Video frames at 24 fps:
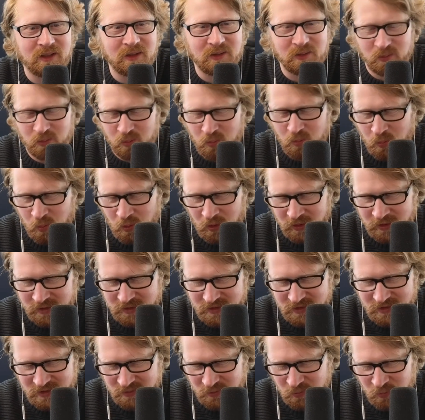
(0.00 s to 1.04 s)

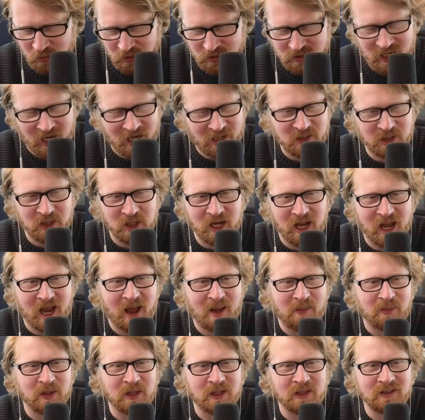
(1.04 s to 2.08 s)
what's actually going to
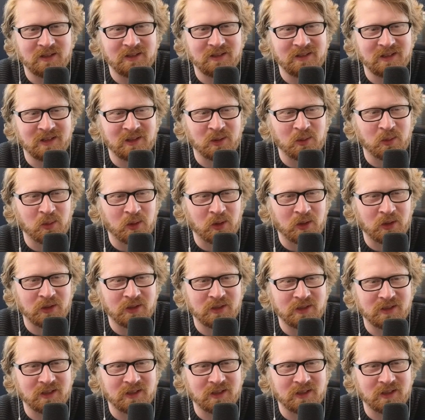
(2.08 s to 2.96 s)
happen in the world.